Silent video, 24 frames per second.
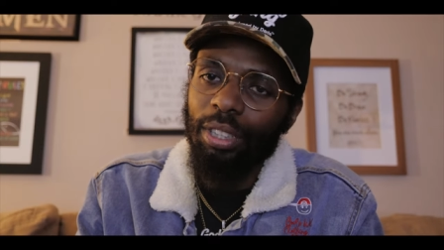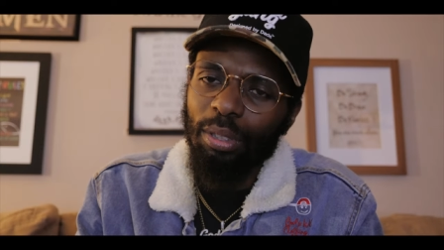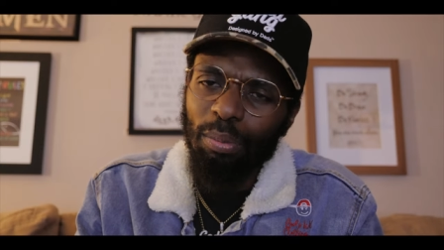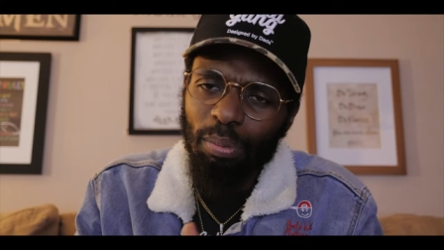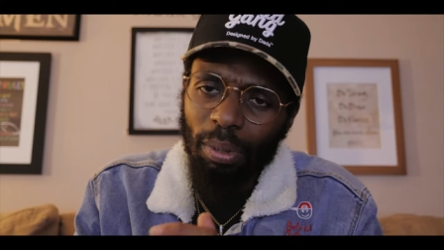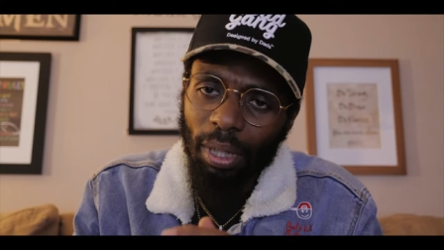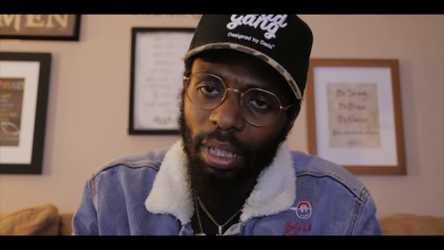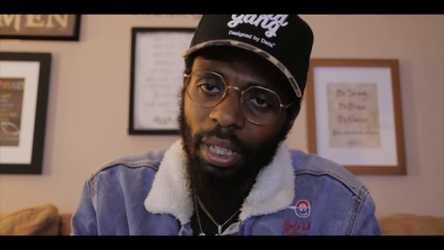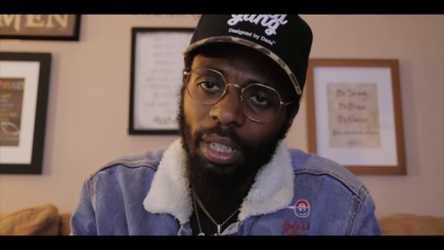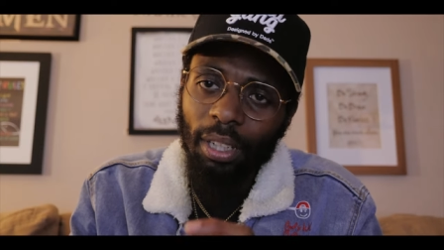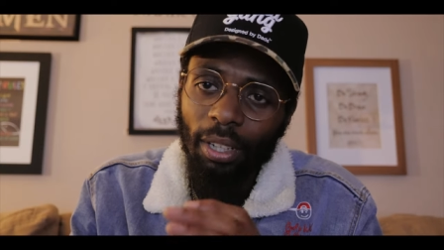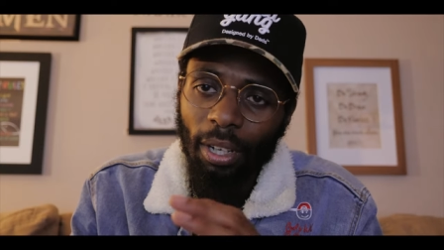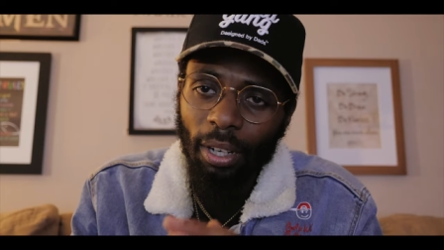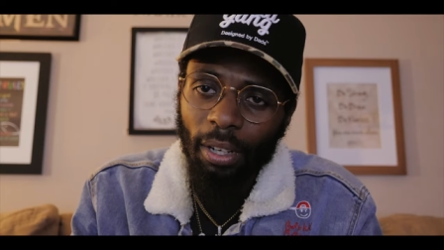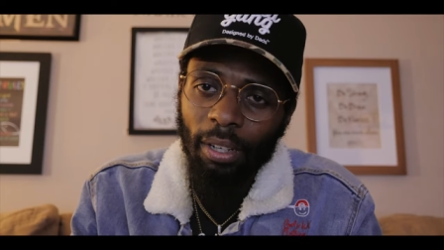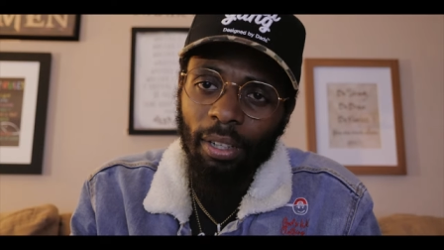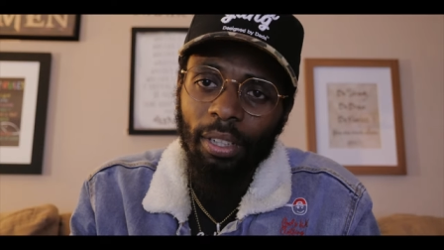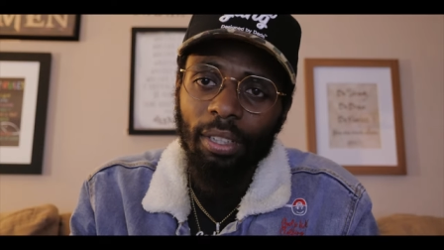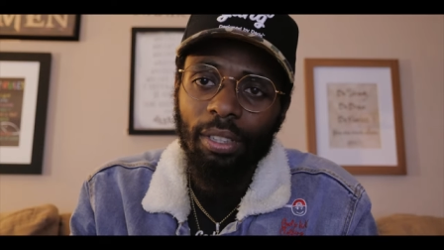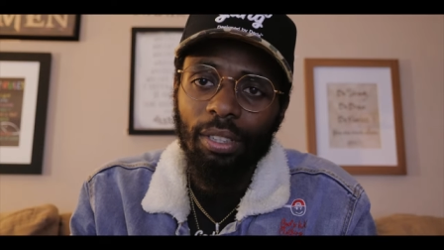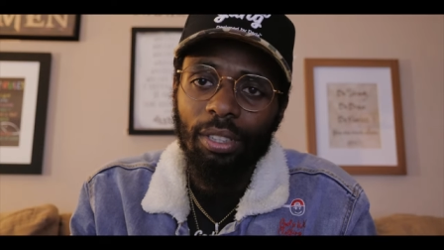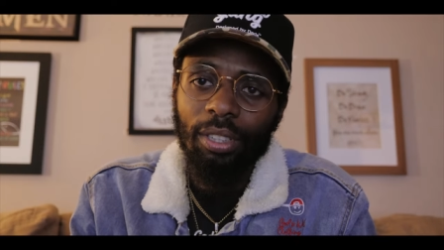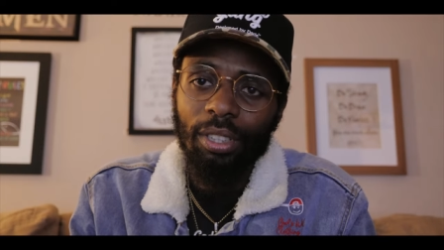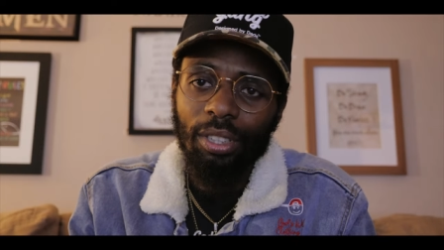Just be
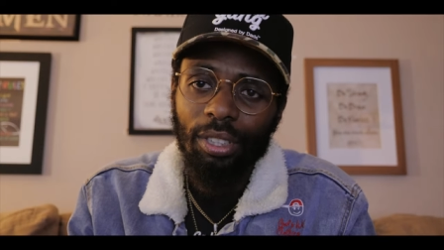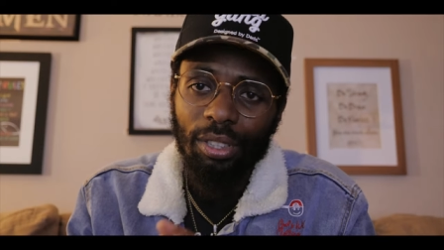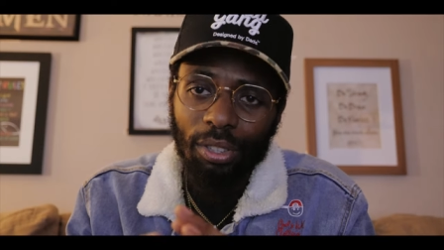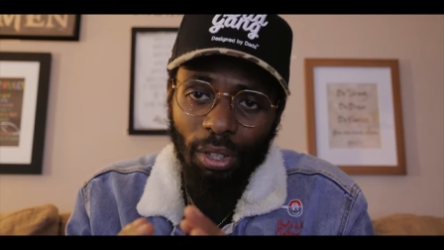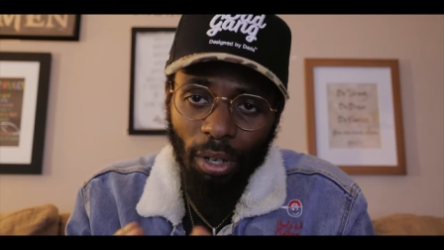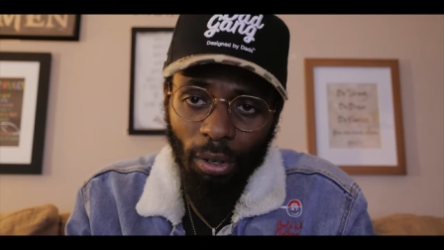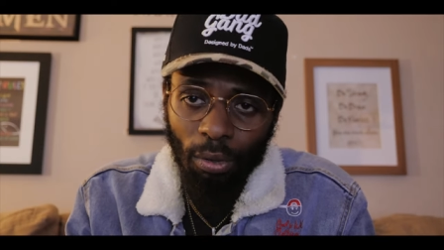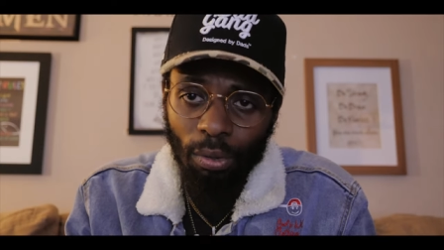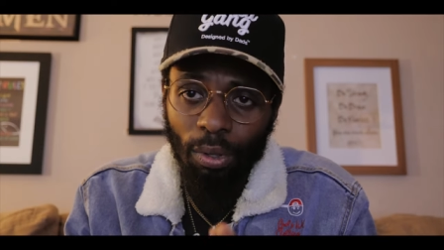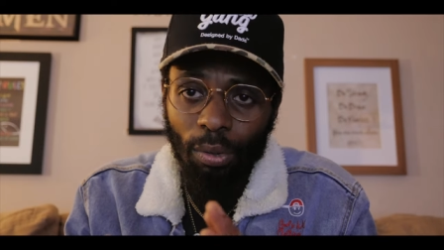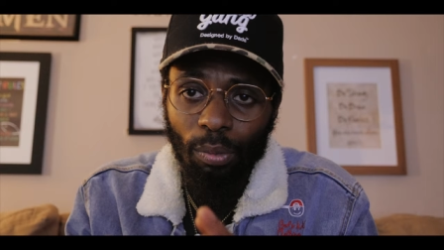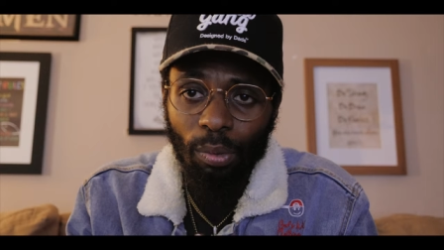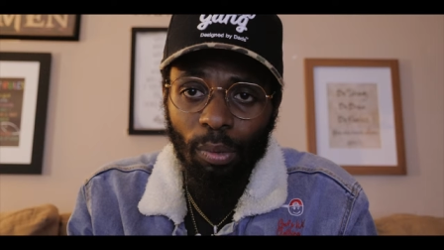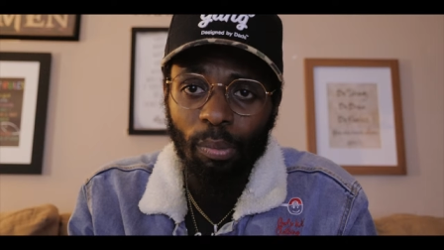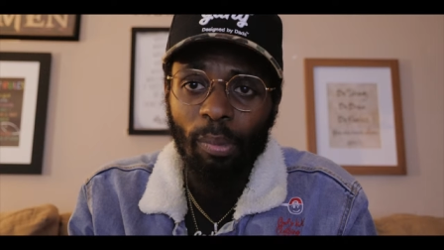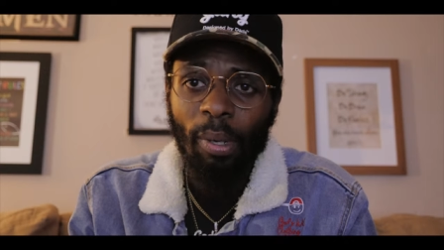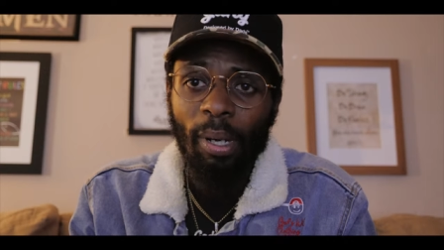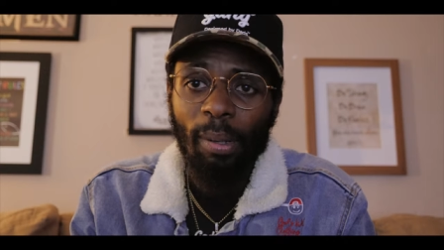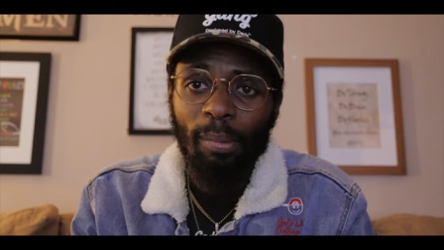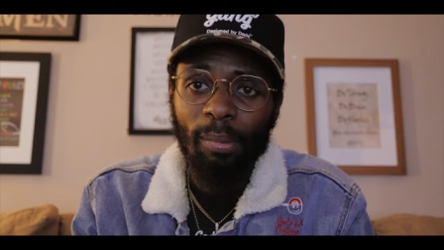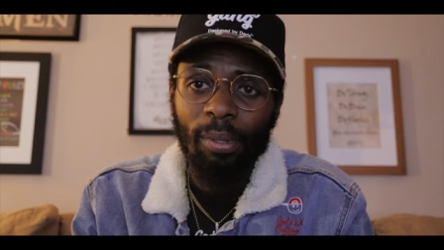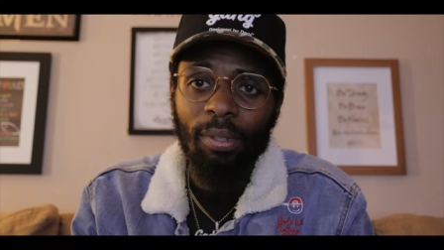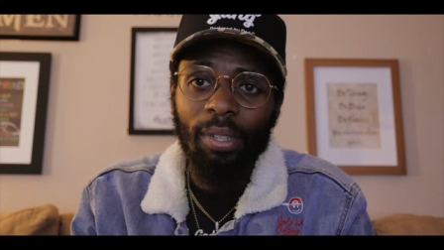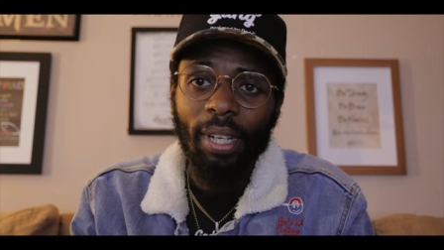encouraged. Just know and
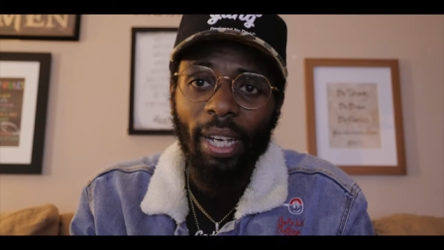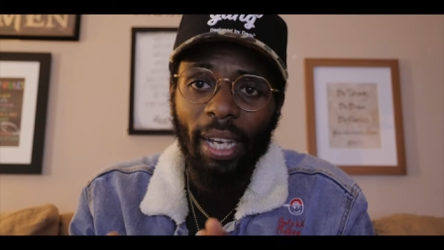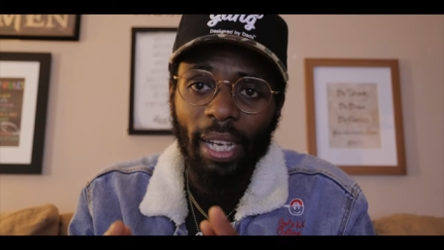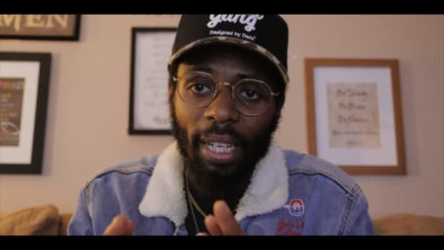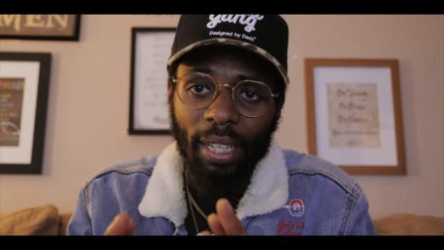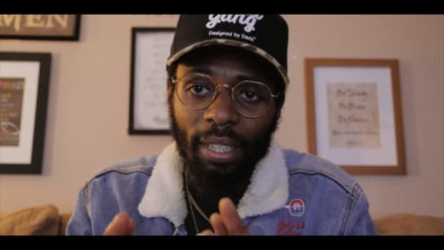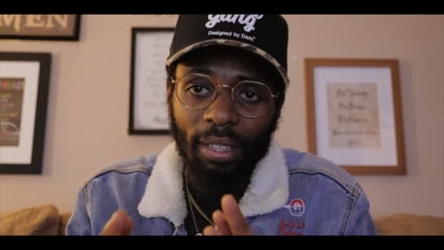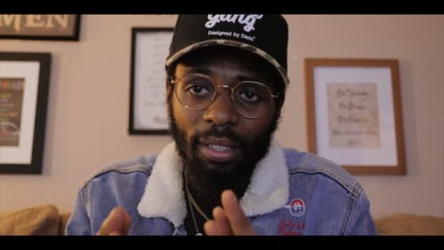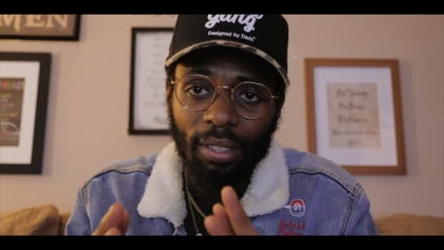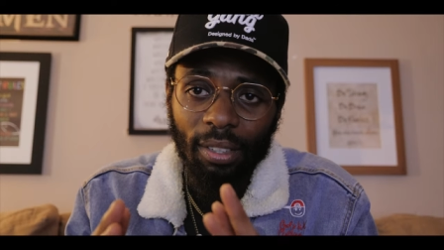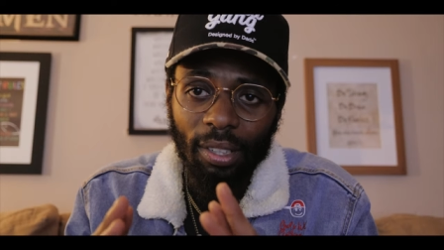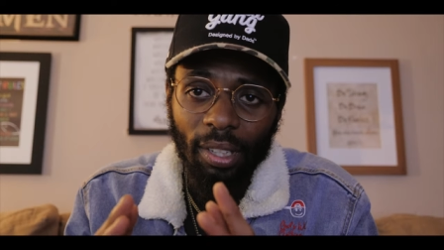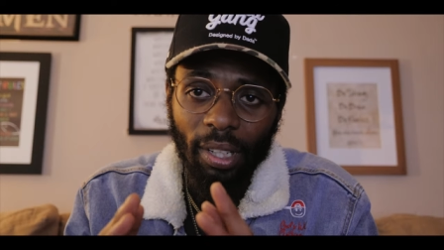remember that